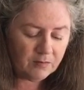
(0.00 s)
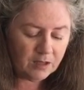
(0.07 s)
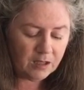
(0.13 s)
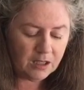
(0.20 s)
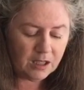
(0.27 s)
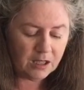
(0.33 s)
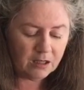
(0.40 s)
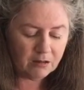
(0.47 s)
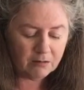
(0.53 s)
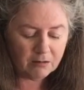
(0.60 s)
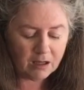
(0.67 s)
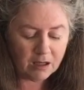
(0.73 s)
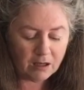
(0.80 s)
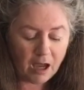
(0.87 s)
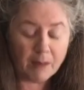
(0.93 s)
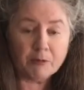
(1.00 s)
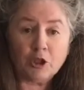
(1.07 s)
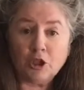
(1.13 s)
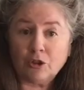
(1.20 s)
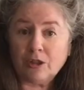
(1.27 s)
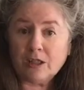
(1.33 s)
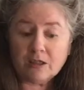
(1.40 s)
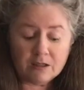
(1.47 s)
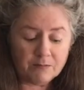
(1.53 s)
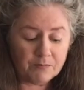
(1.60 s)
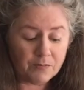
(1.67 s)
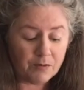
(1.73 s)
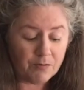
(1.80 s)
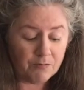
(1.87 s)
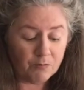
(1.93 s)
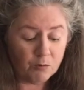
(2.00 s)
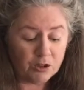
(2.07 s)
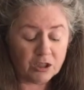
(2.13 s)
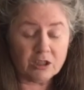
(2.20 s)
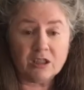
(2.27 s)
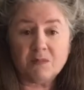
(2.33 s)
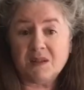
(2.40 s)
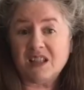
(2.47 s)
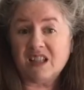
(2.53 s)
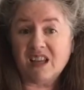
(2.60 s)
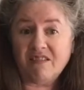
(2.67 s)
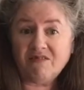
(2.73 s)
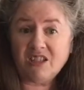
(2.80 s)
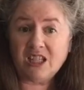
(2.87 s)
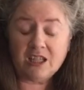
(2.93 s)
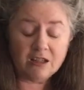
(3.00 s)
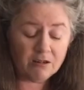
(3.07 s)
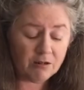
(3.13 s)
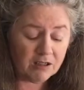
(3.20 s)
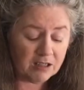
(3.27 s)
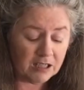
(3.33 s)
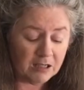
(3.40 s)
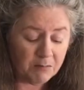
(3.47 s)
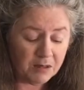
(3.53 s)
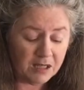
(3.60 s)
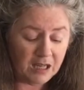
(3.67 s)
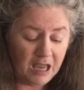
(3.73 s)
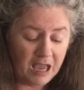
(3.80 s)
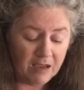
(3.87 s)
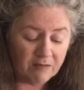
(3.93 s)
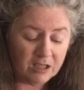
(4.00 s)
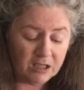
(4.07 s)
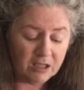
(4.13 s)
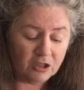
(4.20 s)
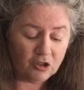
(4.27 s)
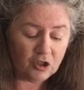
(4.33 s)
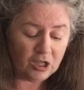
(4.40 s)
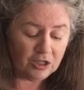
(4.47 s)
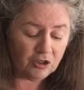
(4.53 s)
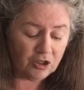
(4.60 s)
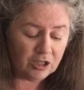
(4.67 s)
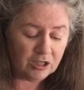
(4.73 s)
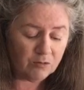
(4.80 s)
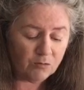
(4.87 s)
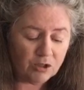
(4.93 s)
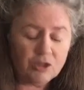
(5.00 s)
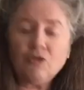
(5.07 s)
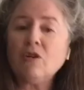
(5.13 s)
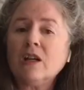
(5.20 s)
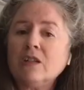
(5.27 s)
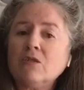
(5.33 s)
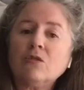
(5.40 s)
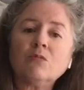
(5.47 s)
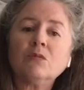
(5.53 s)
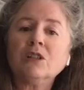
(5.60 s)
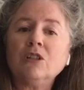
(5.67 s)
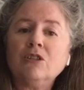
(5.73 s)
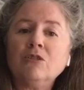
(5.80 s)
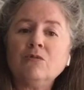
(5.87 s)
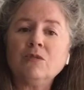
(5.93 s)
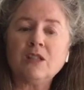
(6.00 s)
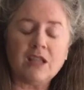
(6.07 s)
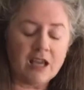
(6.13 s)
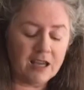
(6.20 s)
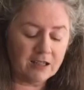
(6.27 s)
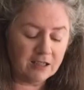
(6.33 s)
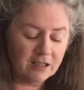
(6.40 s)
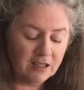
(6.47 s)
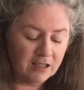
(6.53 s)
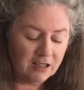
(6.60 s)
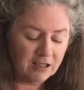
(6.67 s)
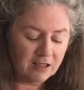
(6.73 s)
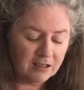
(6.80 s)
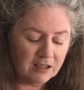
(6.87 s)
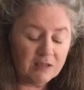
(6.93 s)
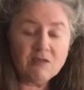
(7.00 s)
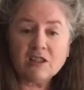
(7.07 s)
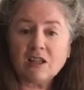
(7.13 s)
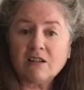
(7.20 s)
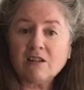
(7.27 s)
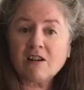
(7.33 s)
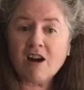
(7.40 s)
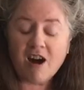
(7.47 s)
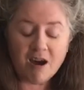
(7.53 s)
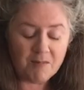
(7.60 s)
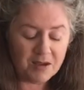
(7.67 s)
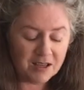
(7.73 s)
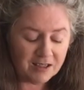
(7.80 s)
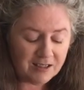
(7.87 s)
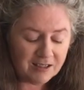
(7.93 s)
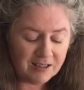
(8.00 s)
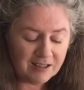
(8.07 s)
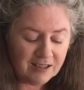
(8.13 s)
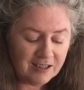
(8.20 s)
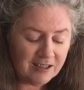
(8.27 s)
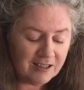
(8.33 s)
Now, I'm curious what's going to be left here. Does anybody have any suggestions? What do you guys normally do with that? Leave it down in the comments.